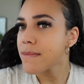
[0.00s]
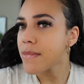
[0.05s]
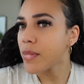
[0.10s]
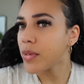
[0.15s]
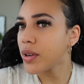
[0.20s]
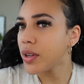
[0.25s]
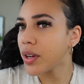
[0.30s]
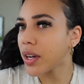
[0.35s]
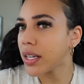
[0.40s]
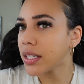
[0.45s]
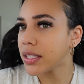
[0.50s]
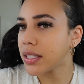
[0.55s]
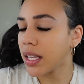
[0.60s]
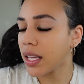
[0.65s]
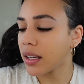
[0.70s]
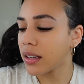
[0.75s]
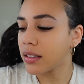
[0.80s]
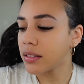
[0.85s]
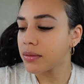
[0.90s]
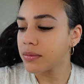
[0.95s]
What do you guys
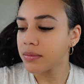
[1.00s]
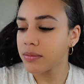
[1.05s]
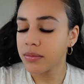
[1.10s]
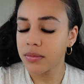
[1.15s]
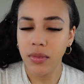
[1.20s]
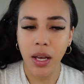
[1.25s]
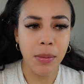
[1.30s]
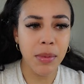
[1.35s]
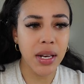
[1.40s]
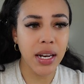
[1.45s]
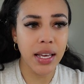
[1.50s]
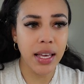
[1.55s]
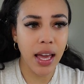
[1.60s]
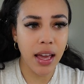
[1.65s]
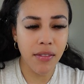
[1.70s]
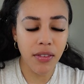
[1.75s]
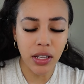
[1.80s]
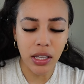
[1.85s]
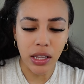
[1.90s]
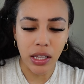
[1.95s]
think? I mean, it
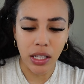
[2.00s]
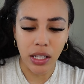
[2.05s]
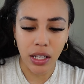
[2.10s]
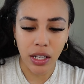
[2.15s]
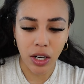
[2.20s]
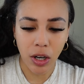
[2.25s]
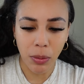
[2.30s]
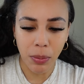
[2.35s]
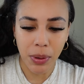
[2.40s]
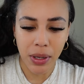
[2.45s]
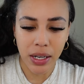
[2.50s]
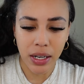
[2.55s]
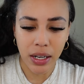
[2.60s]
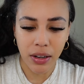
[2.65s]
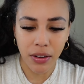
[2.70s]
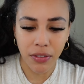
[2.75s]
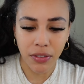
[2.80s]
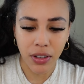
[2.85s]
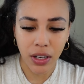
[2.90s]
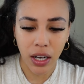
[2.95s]
gave a little bit
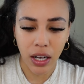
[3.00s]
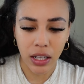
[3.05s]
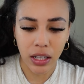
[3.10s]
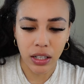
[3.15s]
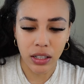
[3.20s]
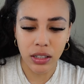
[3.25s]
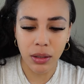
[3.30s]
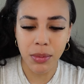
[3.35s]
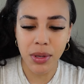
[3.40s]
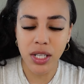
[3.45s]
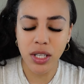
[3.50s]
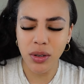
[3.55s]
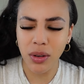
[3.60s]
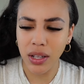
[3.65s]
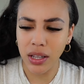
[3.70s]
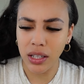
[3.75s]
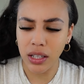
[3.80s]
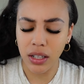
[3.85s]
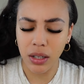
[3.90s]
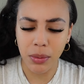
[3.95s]
of color. Let me do a
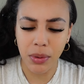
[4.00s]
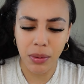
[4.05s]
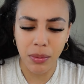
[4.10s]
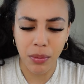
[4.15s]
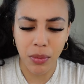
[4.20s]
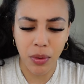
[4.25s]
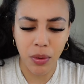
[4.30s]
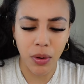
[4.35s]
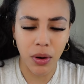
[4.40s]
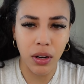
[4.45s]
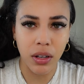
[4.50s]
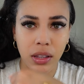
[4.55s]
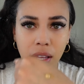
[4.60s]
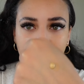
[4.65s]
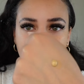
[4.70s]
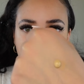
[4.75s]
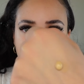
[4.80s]
little bit more. Like